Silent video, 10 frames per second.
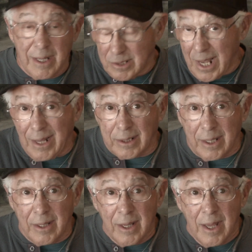
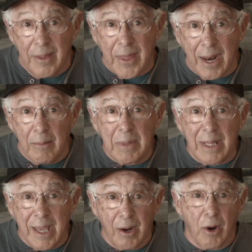exactly, that
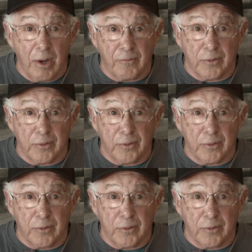Amelia Earhart